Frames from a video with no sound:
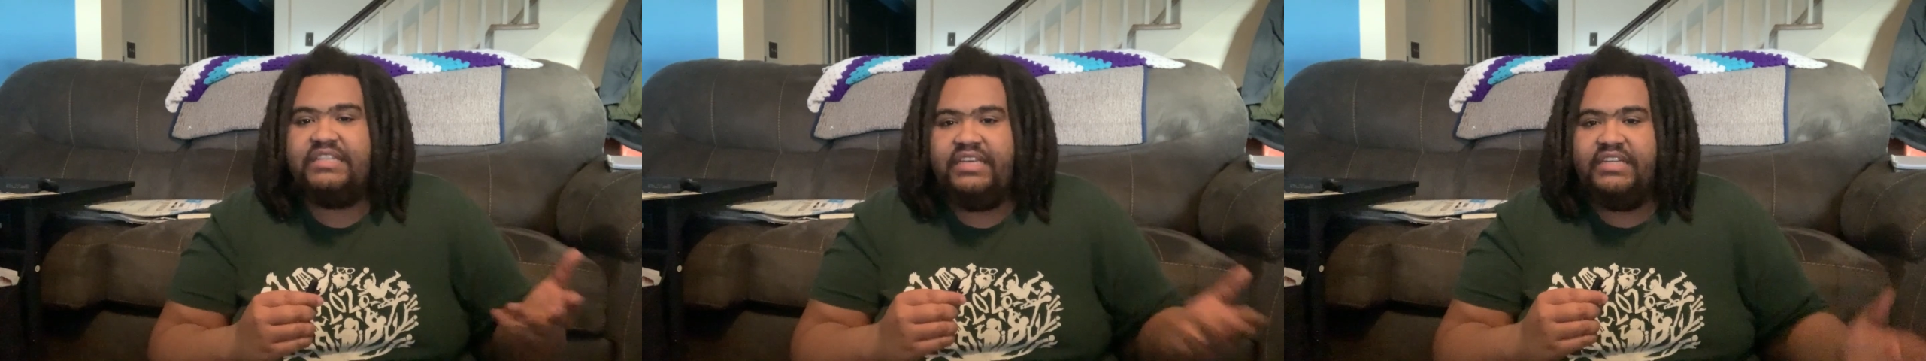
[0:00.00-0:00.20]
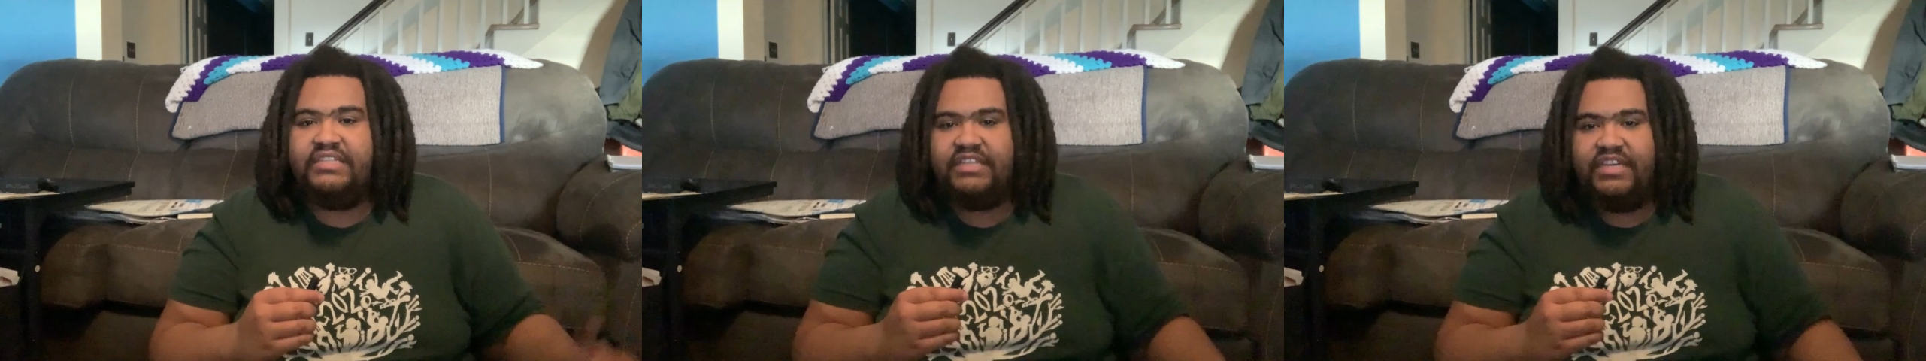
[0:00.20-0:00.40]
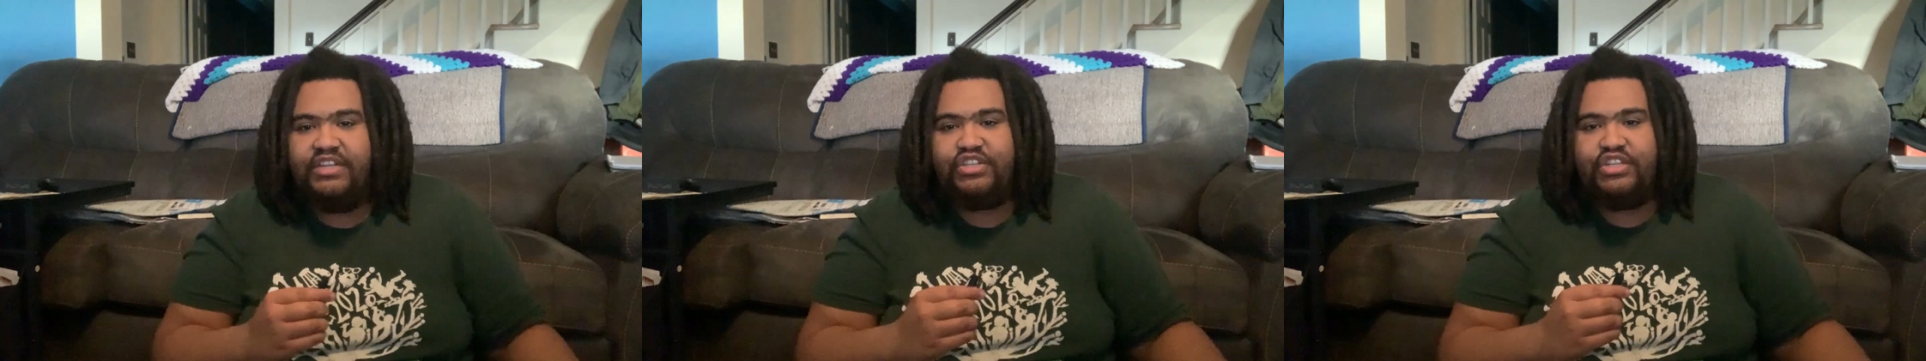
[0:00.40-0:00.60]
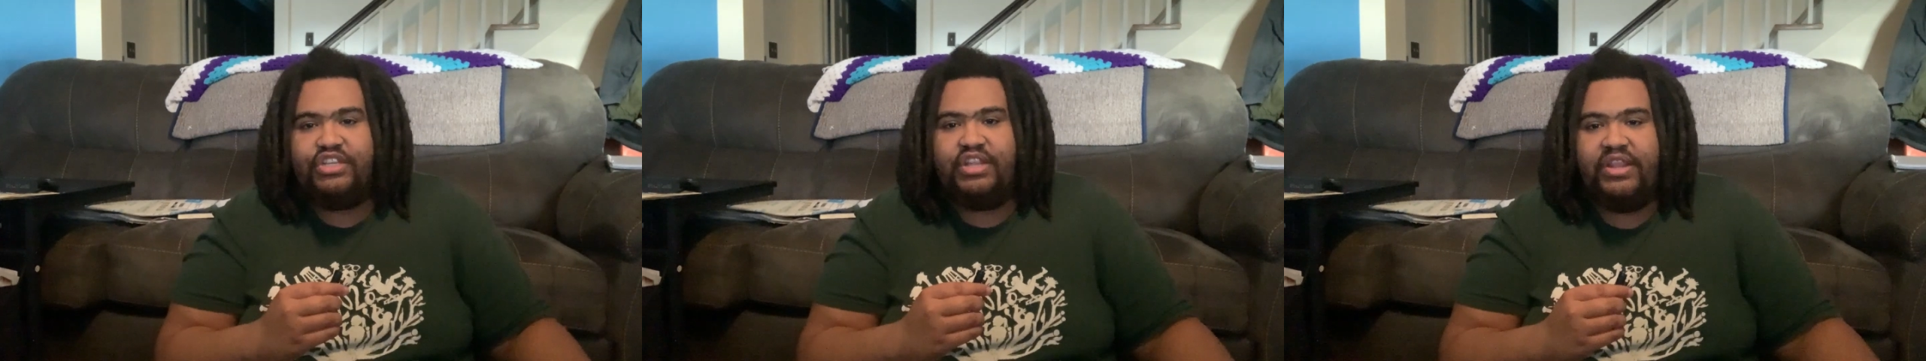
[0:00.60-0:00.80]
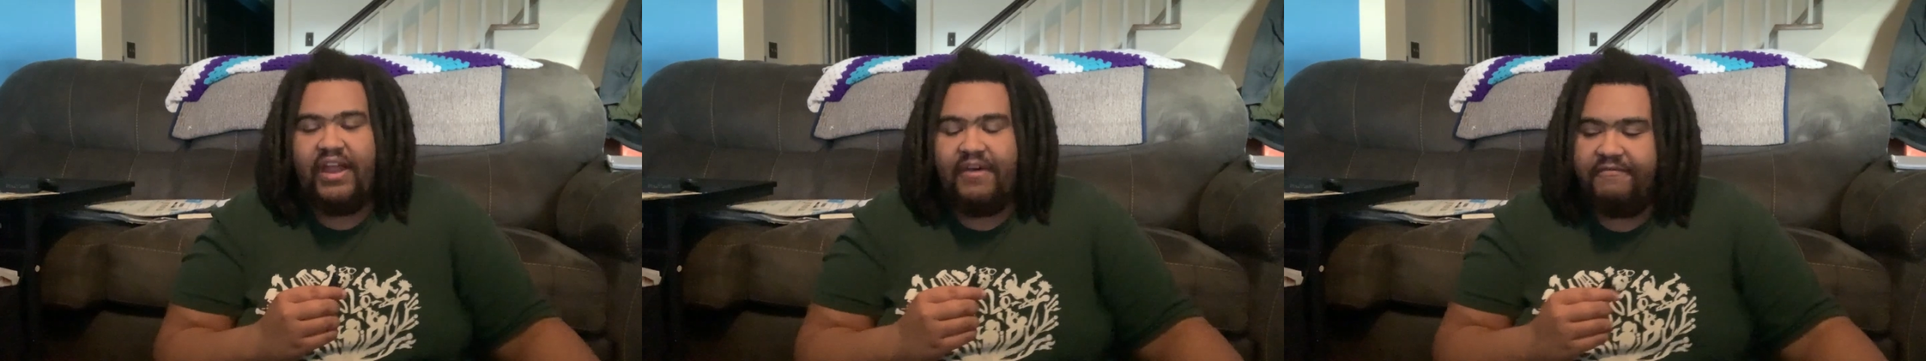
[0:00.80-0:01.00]
the
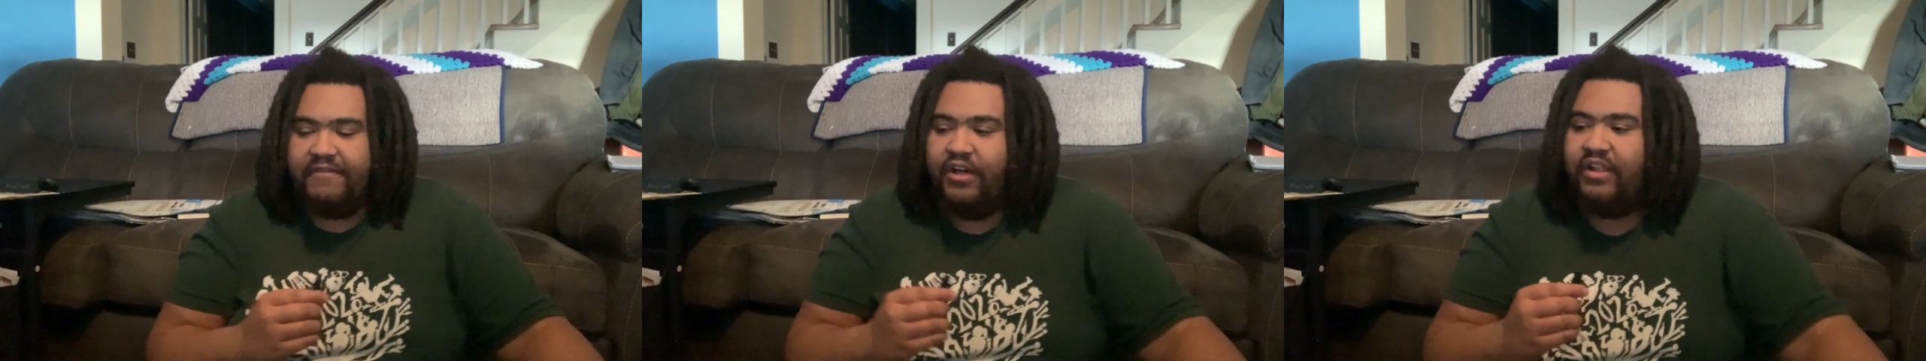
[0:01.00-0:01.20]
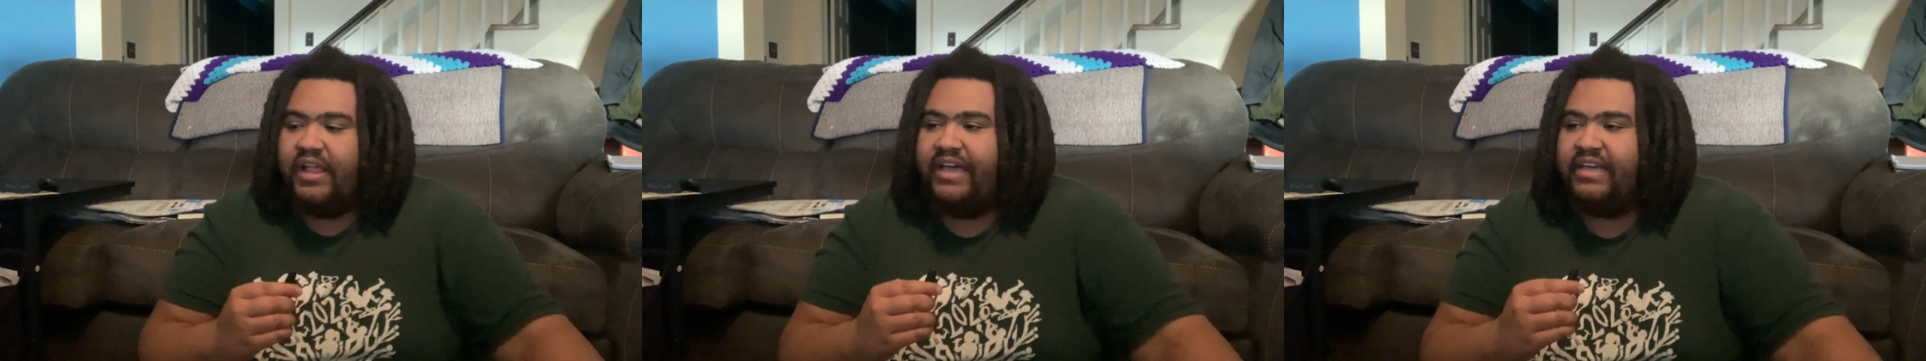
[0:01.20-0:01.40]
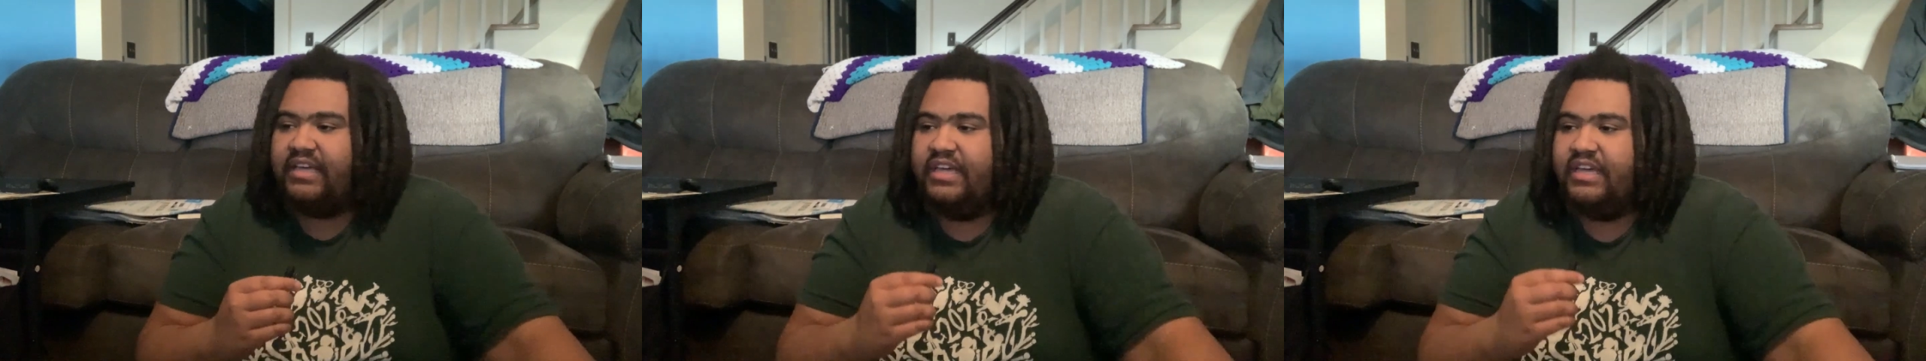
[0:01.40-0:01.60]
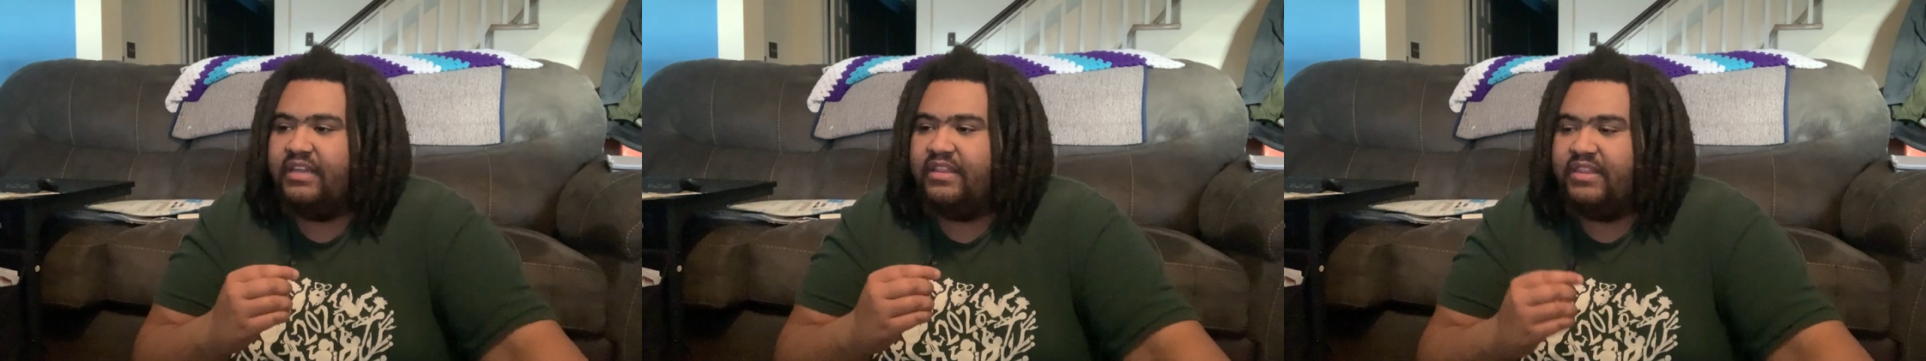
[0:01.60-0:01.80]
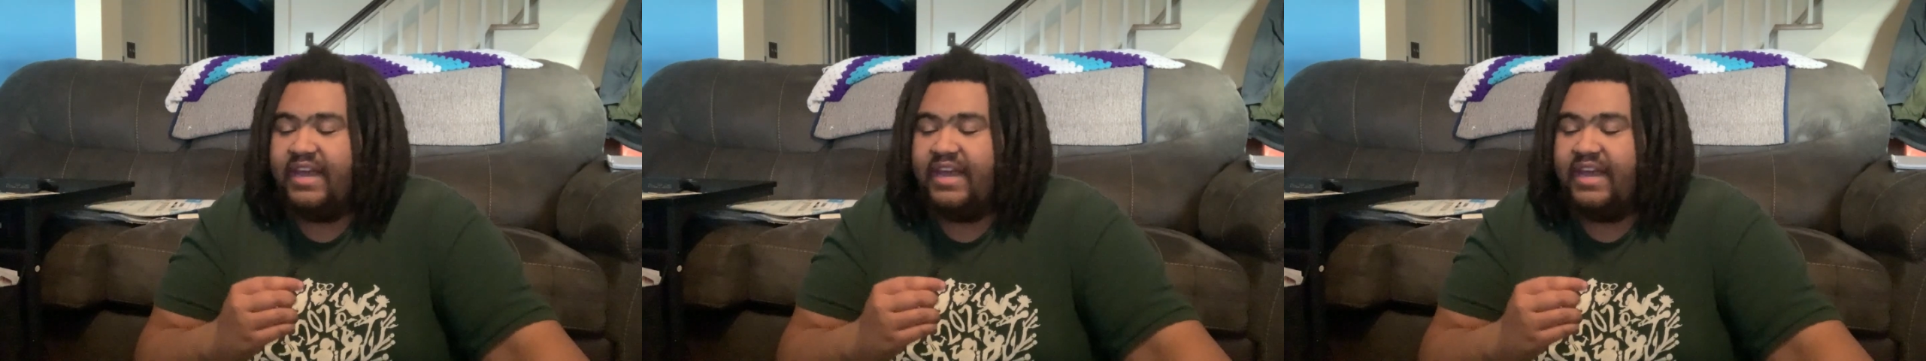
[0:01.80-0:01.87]
attention and I felt like it